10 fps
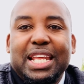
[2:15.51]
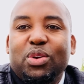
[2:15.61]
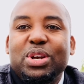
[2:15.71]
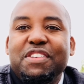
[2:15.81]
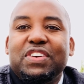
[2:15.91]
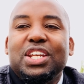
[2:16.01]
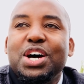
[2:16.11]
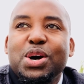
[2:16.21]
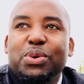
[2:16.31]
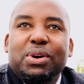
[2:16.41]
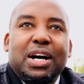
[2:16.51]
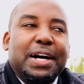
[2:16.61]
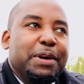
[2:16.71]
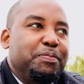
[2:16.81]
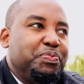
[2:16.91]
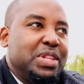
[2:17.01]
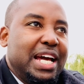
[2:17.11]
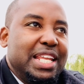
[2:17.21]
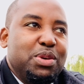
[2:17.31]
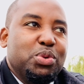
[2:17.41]
They don't even know
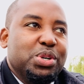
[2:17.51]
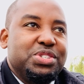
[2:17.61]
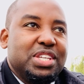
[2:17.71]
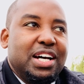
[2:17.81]
that he was